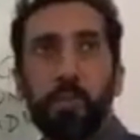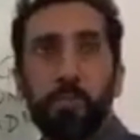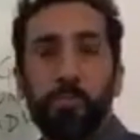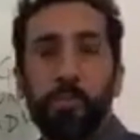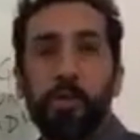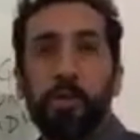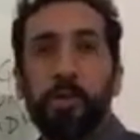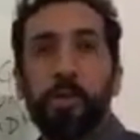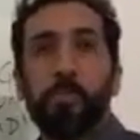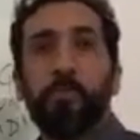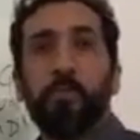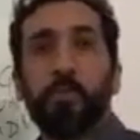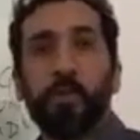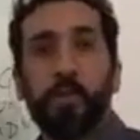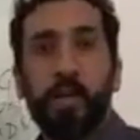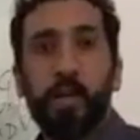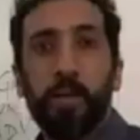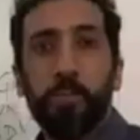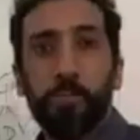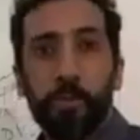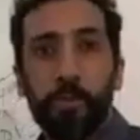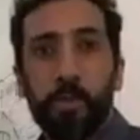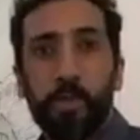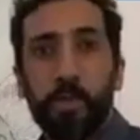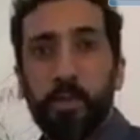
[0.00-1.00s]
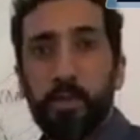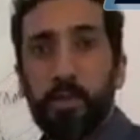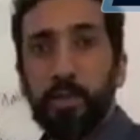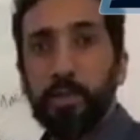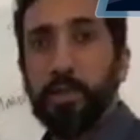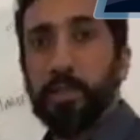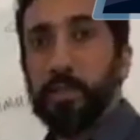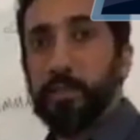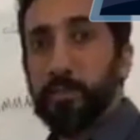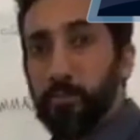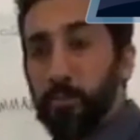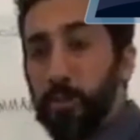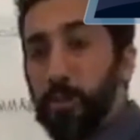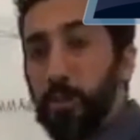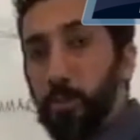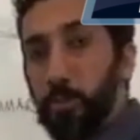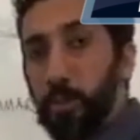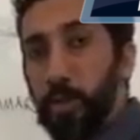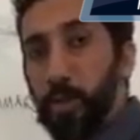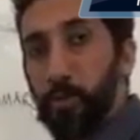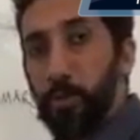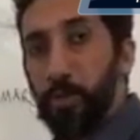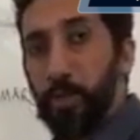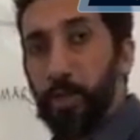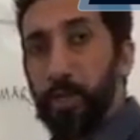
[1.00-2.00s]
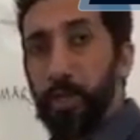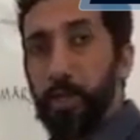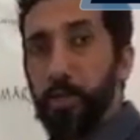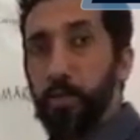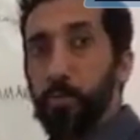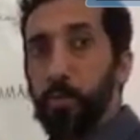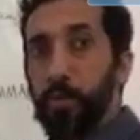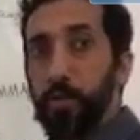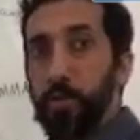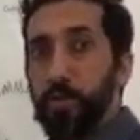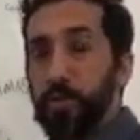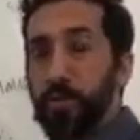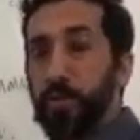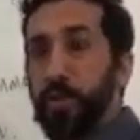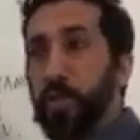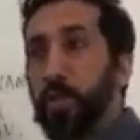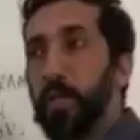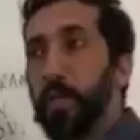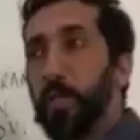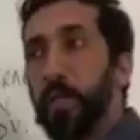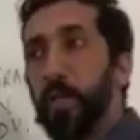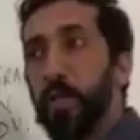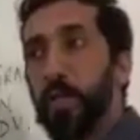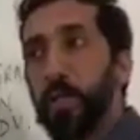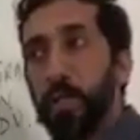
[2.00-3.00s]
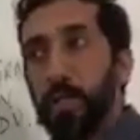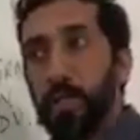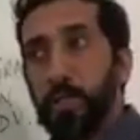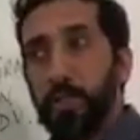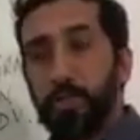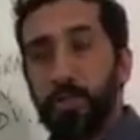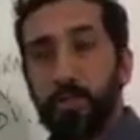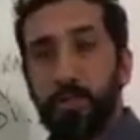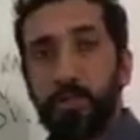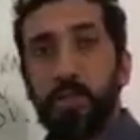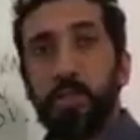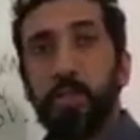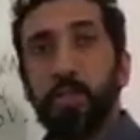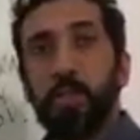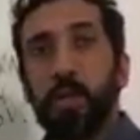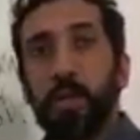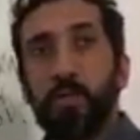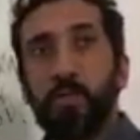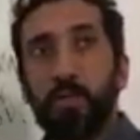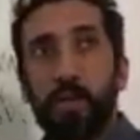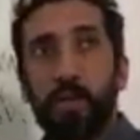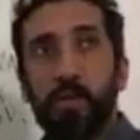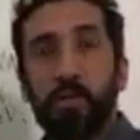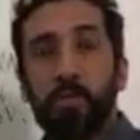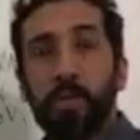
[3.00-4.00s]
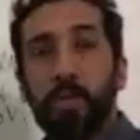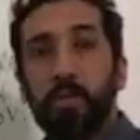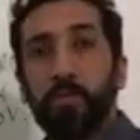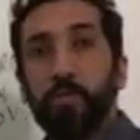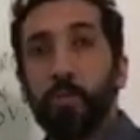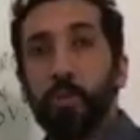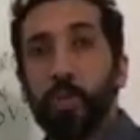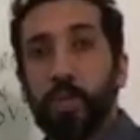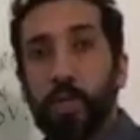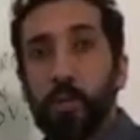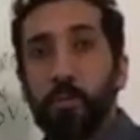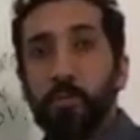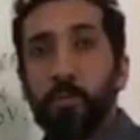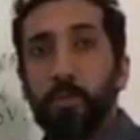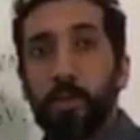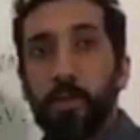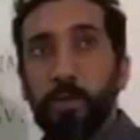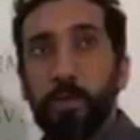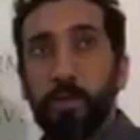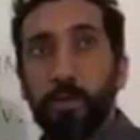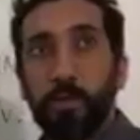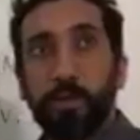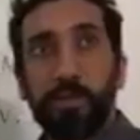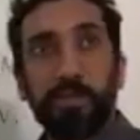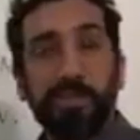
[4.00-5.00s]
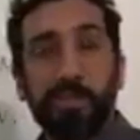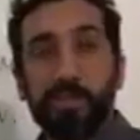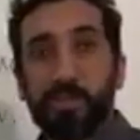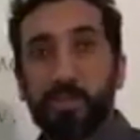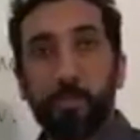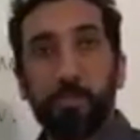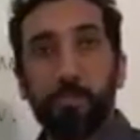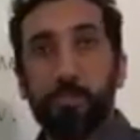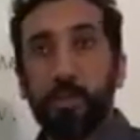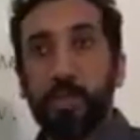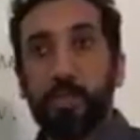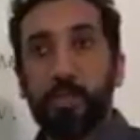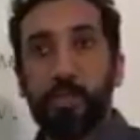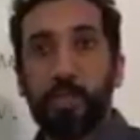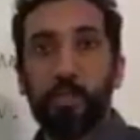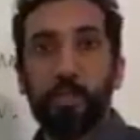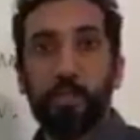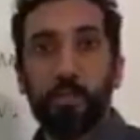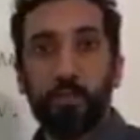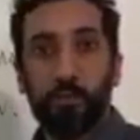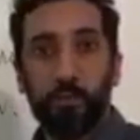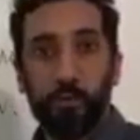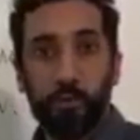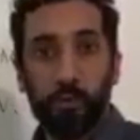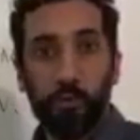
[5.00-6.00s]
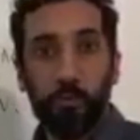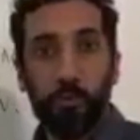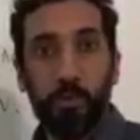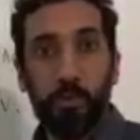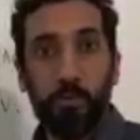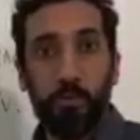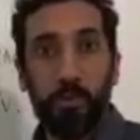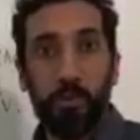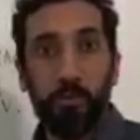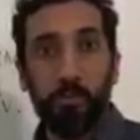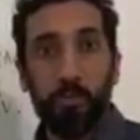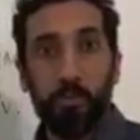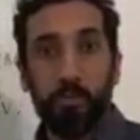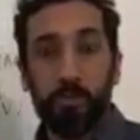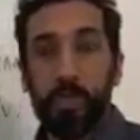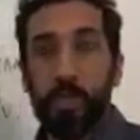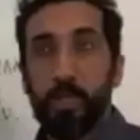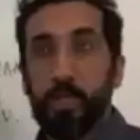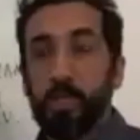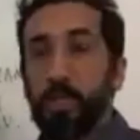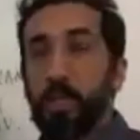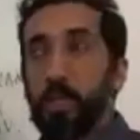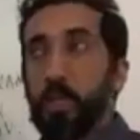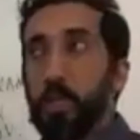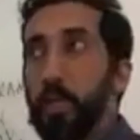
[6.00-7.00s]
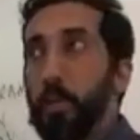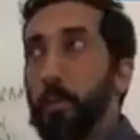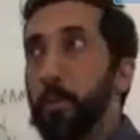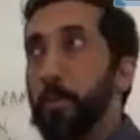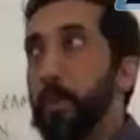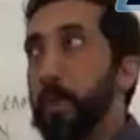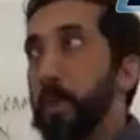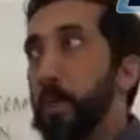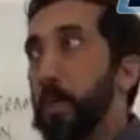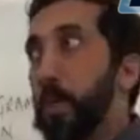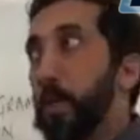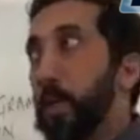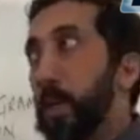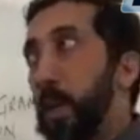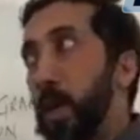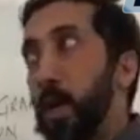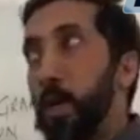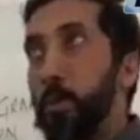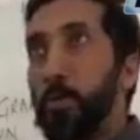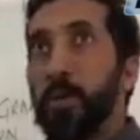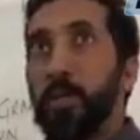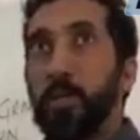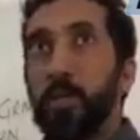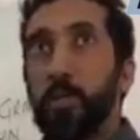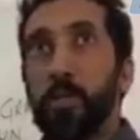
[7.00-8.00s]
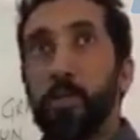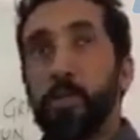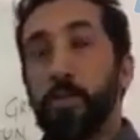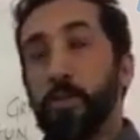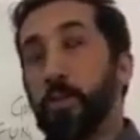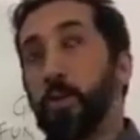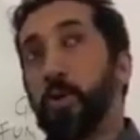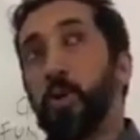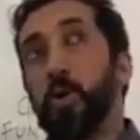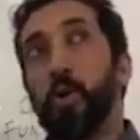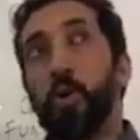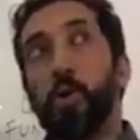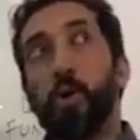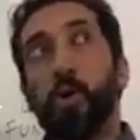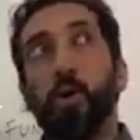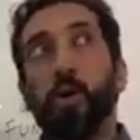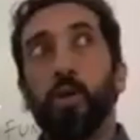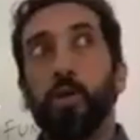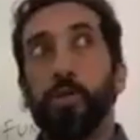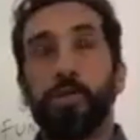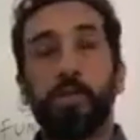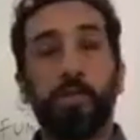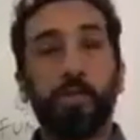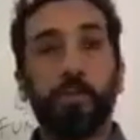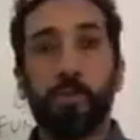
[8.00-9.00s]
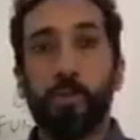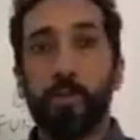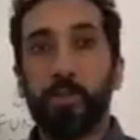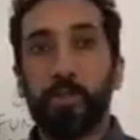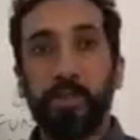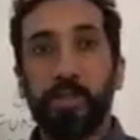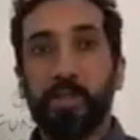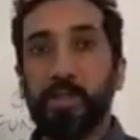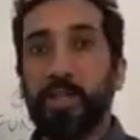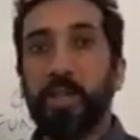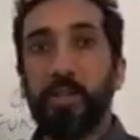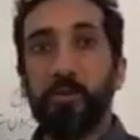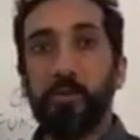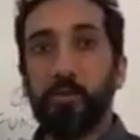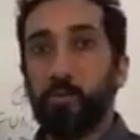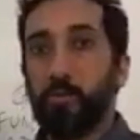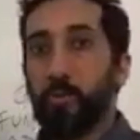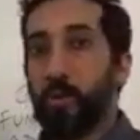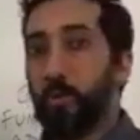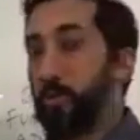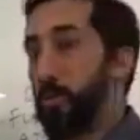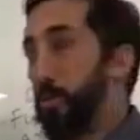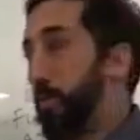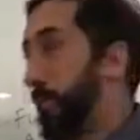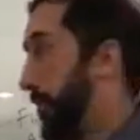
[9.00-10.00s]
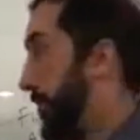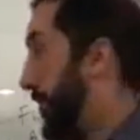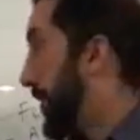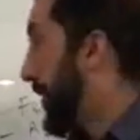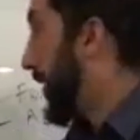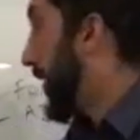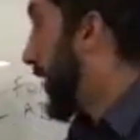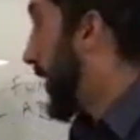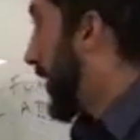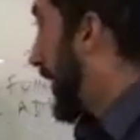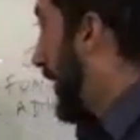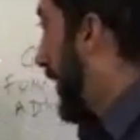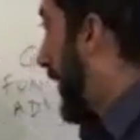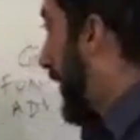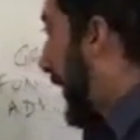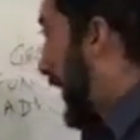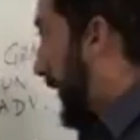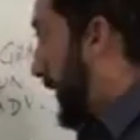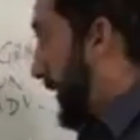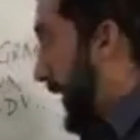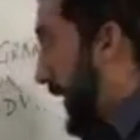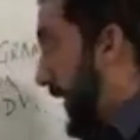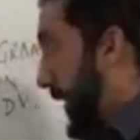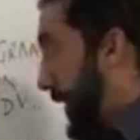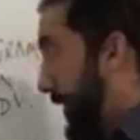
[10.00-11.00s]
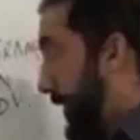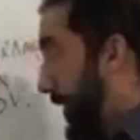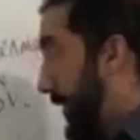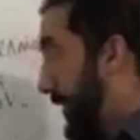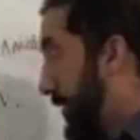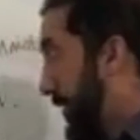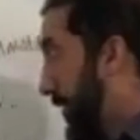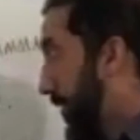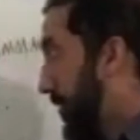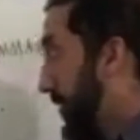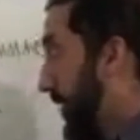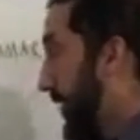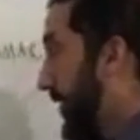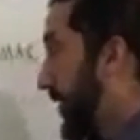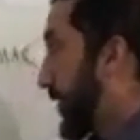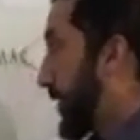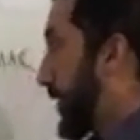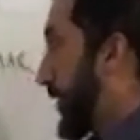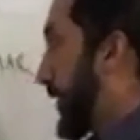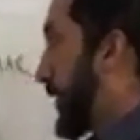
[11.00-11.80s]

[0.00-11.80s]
brought up vocabulary, and that's really what I want to end with today, is study of Arabic vocabulary, because that's a big challenge for so many people, right? How am I going to learn all these words? I can't remember them. I'll add something to the